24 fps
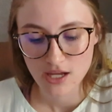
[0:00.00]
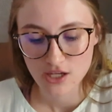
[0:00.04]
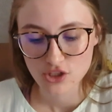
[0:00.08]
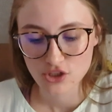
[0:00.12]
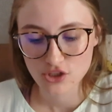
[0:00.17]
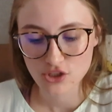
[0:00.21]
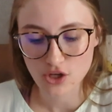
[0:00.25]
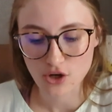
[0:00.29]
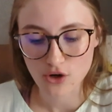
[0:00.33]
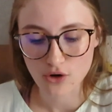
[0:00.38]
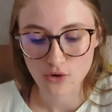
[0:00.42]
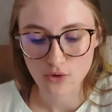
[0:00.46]

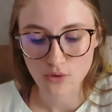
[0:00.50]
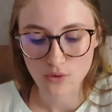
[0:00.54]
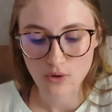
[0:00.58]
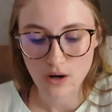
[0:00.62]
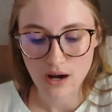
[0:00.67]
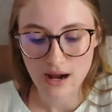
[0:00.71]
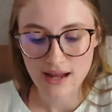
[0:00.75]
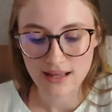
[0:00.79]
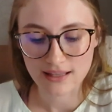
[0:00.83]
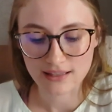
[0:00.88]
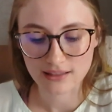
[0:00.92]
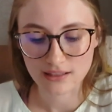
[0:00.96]
So
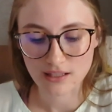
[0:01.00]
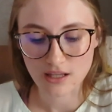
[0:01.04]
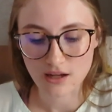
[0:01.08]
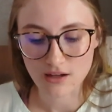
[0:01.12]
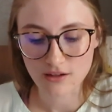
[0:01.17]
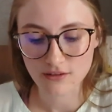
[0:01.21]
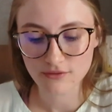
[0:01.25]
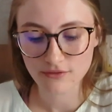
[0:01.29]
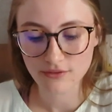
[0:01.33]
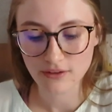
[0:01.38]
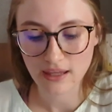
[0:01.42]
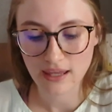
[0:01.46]
I
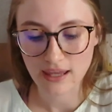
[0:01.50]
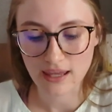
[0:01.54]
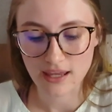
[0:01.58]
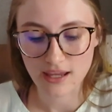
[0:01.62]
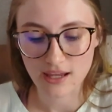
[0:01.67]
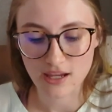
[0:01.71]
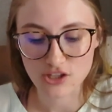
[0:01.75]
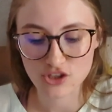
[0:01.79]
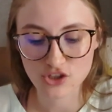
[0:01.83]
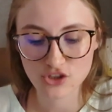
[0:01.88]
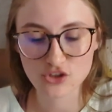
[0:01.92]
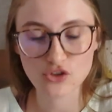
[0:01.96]
love
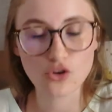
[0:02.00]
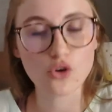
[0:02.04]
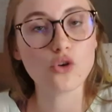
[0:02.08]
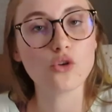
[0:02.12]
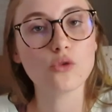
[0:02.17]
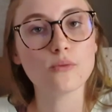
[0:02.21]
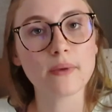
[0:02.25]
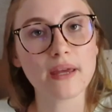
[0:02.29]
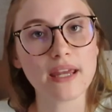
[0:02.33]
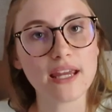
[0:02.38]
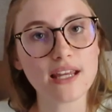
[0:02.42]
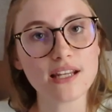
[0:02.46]
a
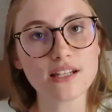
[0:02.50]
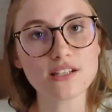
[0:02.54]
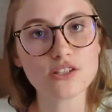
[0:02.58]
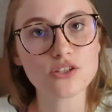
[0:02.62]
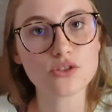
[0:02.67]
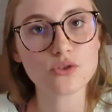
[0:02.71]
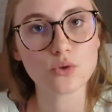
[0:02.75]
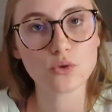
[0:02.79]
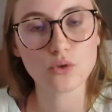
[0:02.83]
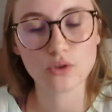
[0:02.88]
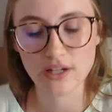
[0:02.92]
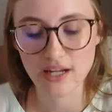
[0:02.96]
soulmate
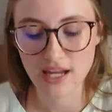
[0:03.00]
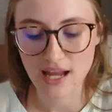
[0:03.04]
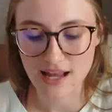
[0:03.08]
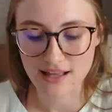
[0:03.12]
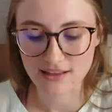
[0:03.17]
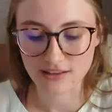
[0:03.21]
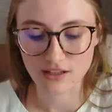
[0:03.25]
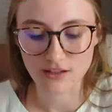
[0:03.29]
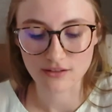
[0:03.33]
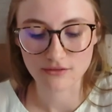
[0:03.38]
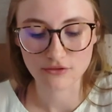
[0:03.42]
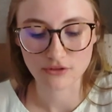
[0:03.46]
story. I
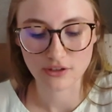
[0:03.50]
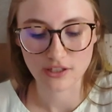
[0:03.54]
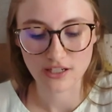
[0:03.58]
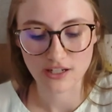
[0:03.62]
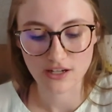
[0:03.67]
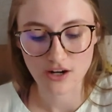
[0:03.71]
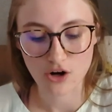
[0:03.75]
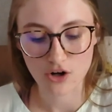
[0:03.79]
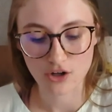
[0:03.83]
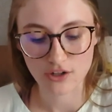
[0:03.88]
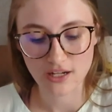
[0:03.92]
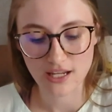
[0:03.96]
love
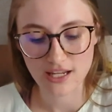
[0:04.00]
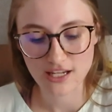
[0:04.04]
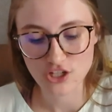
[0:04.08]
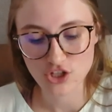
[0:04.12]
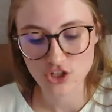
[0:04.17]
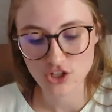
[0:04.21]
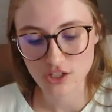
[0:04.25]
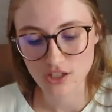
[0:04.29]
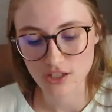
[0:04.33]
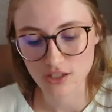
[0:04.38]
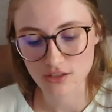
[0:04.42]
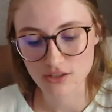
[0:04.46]

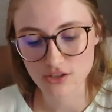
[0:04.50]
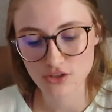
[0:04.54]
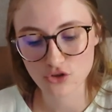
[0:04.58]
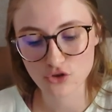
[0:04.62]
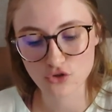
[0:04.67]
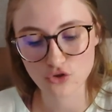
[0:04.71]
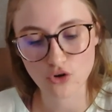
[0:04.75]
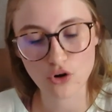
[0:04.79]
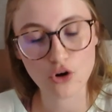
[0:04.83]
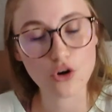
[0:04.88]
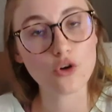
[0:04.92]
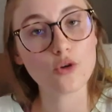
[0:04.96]
reincarnation
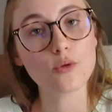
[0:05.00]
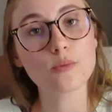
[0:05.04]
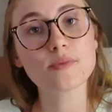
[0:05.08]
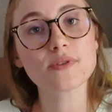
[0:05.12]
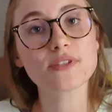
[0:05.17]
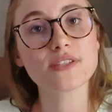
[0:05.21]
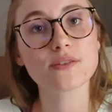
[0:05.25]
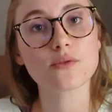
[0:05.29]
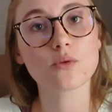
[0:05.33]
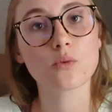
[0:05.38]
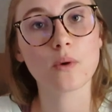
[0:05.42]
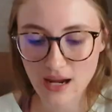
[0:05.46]

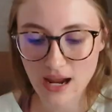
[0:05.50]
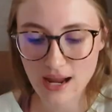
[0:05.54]
tropes.